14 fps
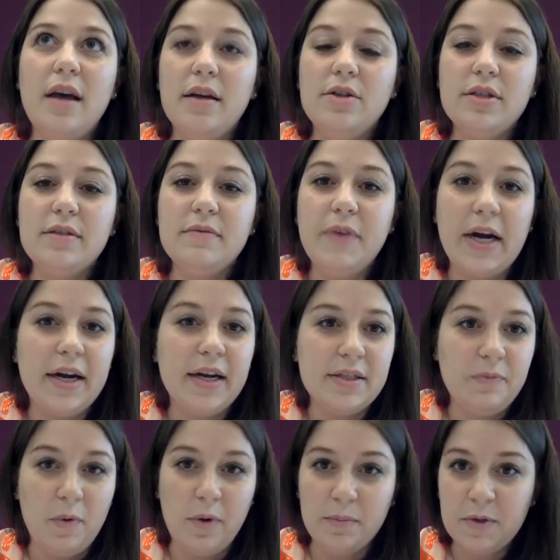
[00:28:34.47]
just
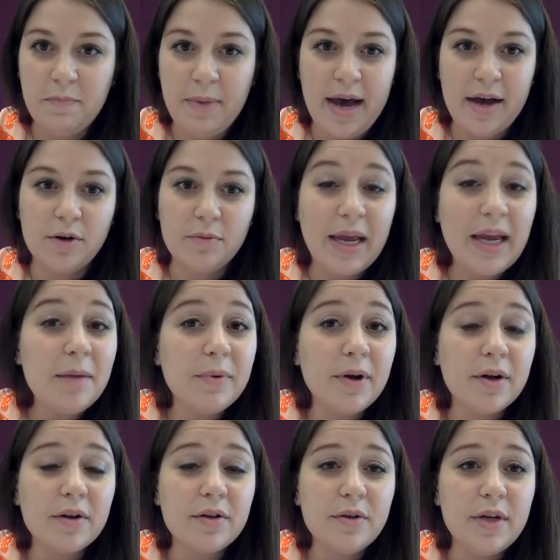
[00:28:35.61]
various forms of pattern paper,
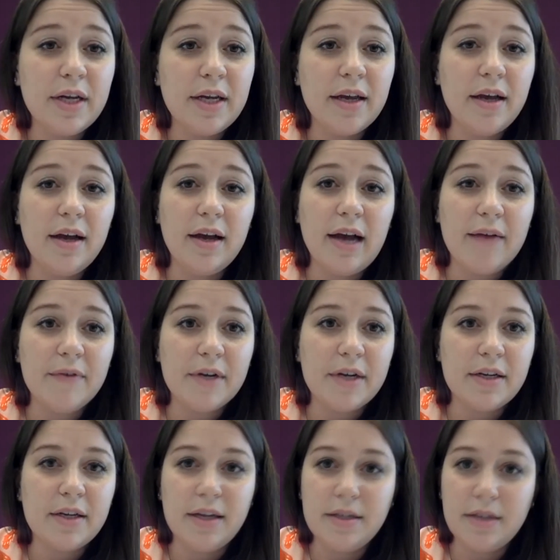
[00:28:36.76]
including
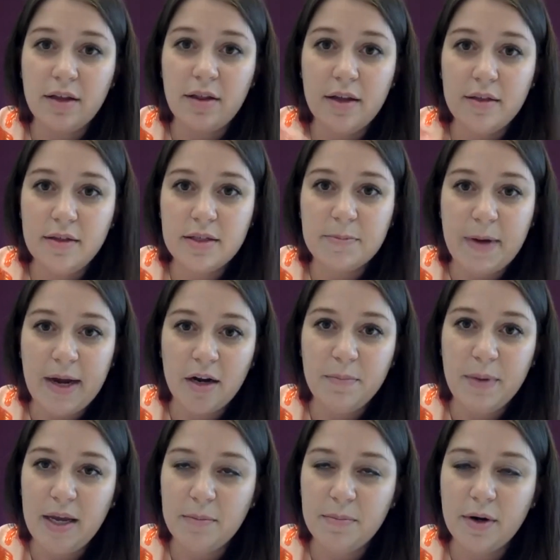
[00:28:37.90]
African kente cloth inspired
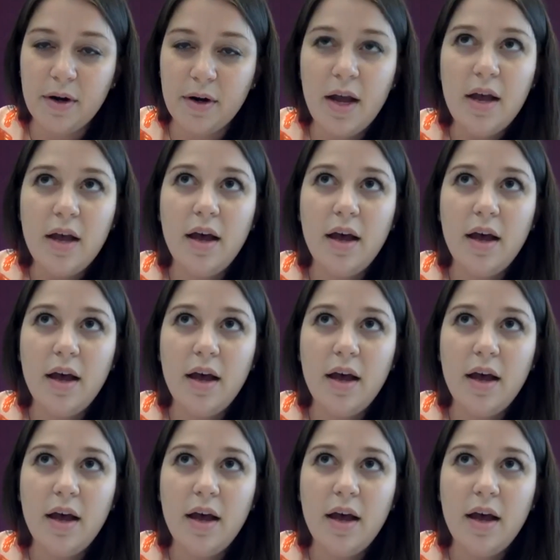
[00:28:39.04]
paper,